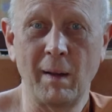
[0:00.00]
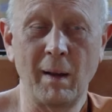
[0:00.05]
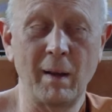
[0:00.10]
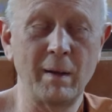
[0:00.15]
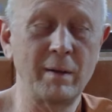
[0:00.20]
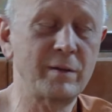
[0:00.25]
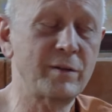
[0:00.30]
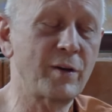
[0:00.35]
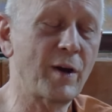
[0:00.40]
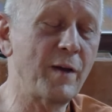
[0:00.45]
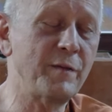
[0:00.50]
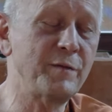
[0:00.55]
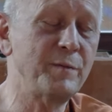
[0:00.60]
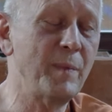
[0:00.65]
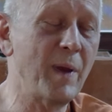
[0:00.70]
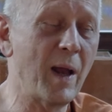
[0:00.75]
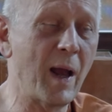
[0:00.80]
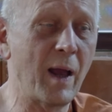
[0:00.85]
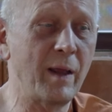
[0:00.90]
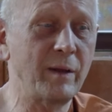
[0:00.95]
It drives
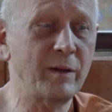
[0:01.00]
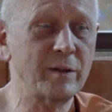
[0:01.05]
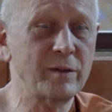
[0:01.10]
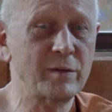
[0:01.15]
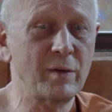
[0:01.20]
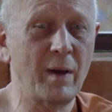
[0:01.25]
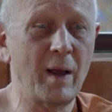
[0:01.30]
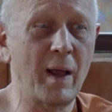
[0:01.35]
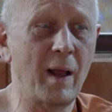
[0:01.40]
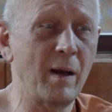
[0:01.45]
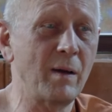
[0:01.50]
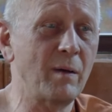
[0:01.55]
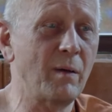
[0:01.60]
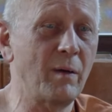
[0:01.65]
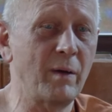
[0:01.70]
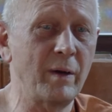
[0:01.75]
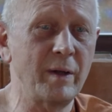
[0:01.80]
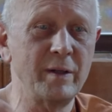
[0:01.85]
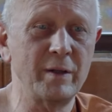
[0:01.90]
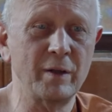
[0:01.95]
me either to hell
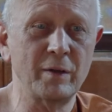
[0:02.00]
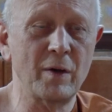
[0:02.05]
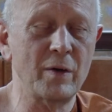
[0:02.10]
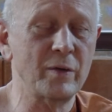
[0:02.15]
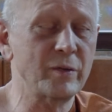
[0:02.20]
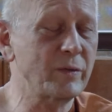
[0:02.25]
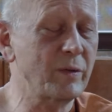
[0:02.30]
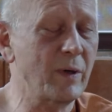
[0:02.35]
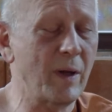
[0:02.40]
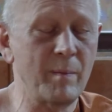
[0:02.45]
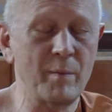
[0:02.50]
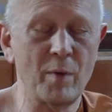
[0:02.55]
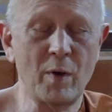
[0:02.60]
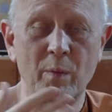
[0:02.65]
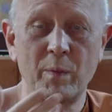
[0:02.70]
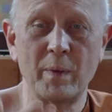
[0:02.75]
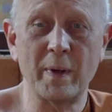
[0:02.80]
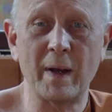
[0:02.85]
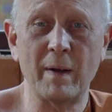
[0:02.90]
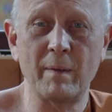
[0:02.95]
or in the ghost realm
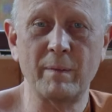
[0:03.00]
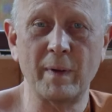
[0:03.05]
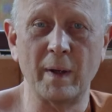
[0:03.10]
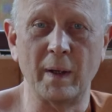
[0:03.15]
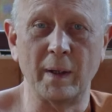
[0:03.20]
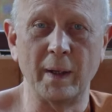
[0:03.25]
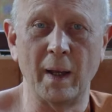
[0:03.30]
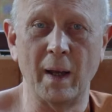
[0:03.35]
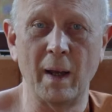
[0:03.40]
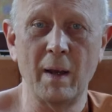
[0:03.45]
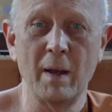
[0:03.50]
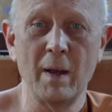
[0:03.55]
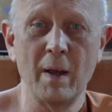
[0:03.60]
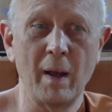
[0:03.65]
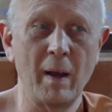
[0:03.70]
or wherever, yeah,